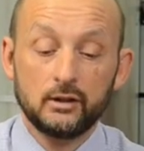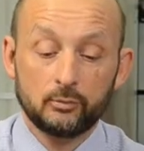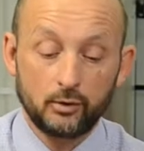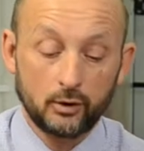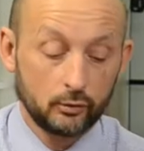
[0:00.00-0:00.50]
this
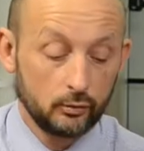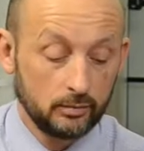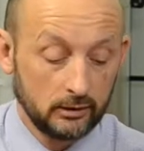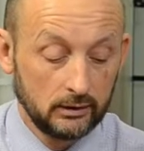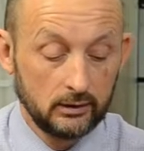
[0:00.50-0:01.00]

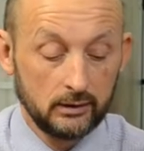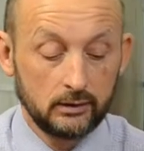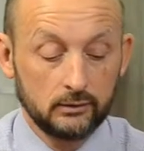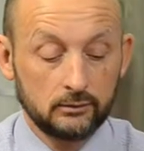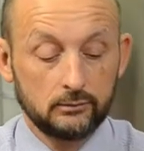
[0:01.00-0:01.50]
probe
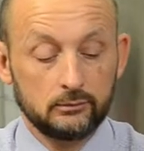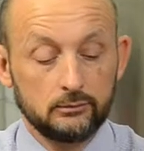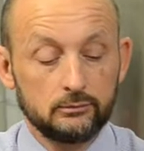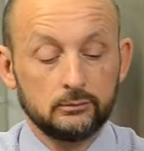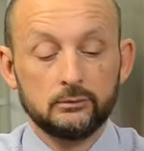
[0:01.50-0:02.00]

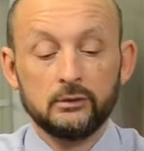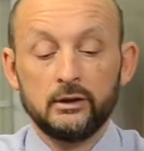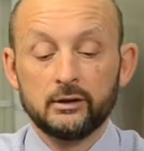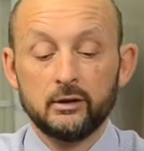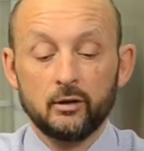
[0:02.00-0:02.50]

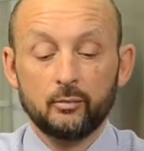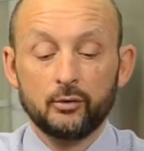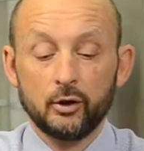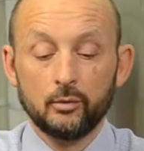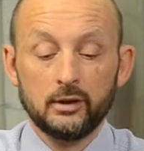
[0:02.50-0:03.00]
is another
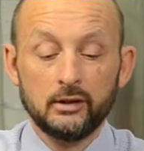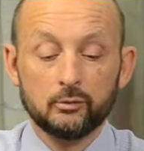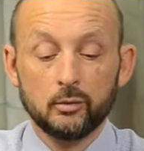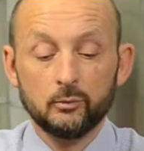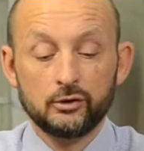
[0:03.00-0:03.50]
probe.
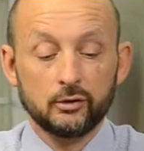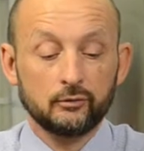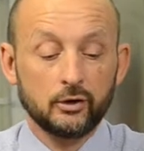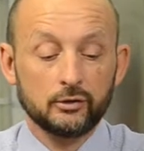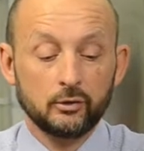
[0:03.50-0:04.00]
Here's one which
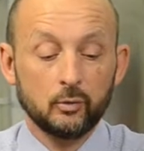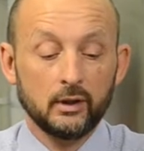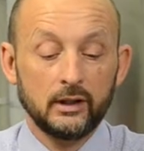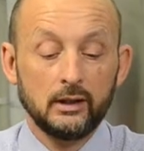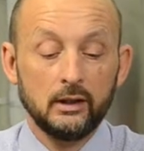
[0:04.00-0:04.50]
I've cut
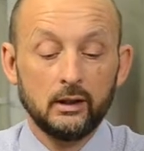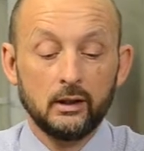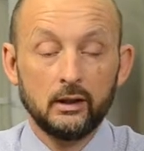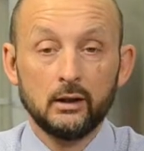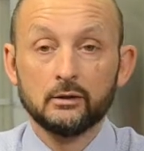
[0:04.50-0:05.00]
away
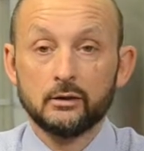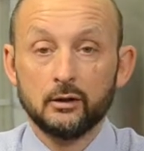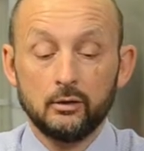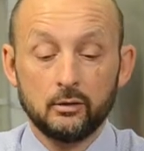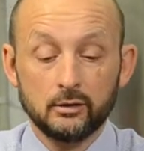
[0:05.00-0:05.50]
so
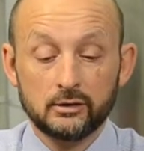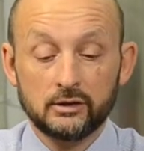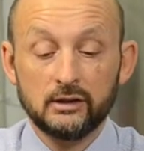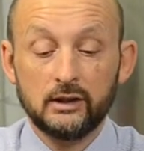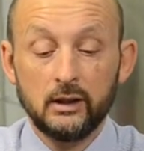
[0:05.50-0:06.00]
you can
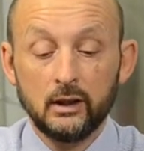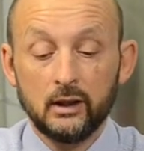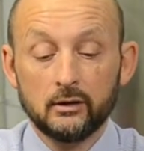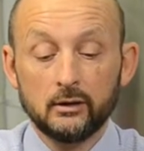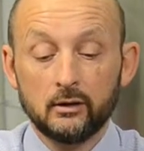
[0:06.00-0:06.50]
see
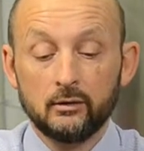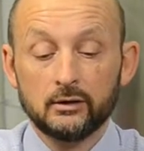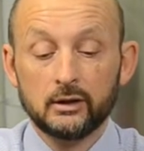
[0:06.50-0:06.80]
that there is